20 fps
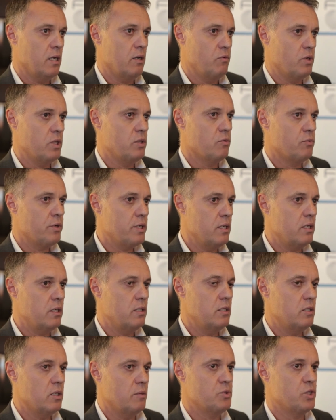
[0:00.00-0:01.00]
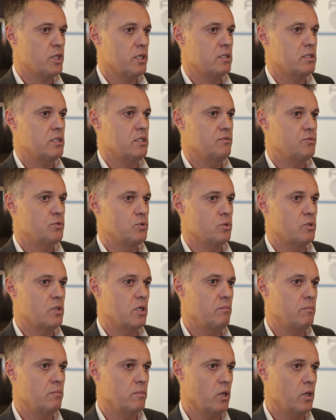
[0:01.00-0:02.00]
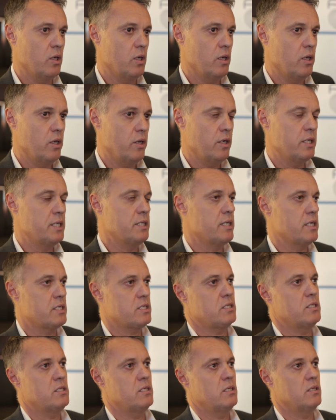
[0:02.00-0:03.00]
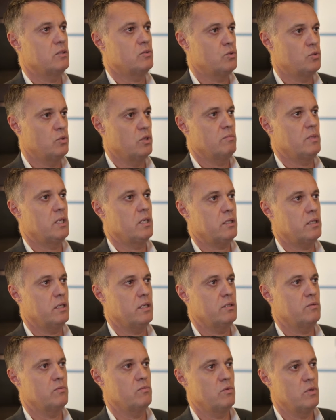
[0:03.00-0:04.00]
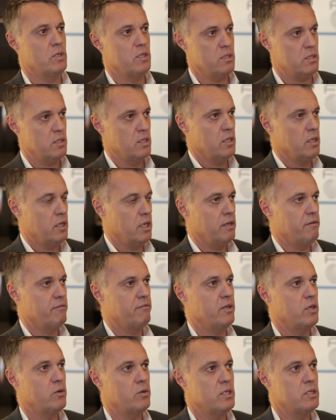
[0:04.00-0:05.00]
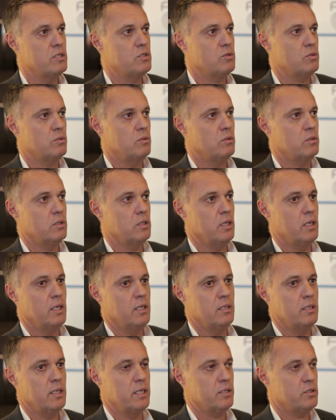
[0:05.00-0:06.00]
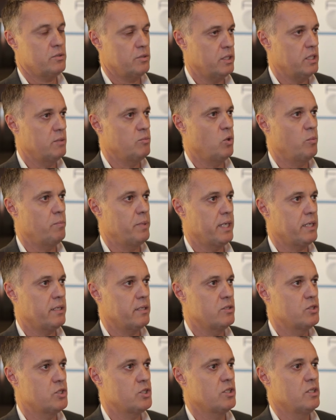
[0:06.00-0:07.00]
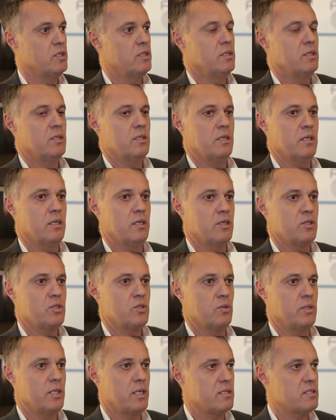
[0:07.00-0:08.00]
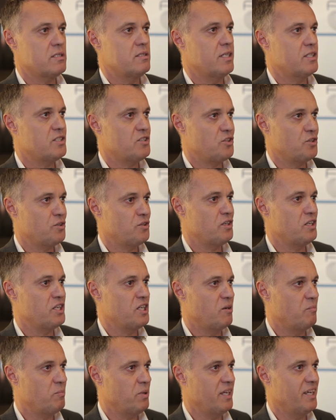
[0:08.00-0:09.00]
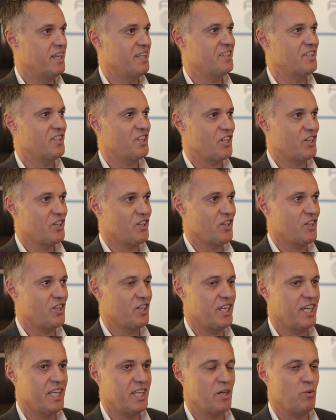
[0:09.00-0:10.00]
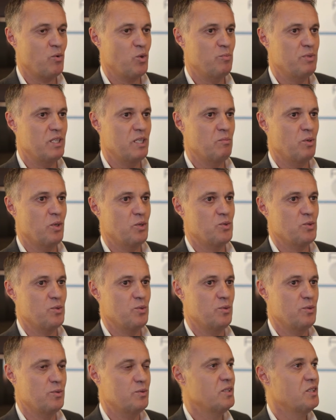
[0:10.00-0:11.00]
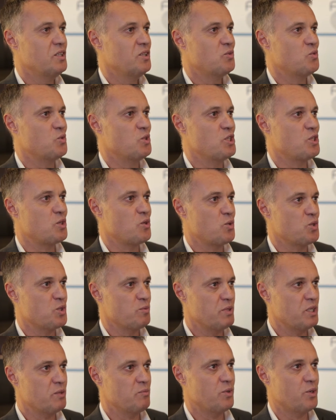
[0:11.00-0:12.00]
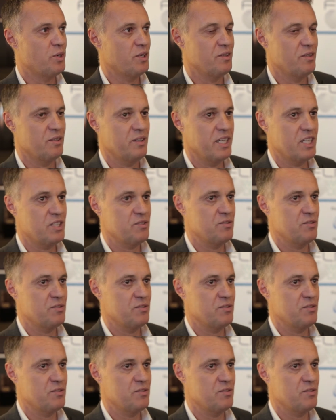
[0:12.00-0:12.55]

with the objective to come early next year to the market with a very strong and credible package. So that's currently our plan. Again, I will be able to disclose a bit more in the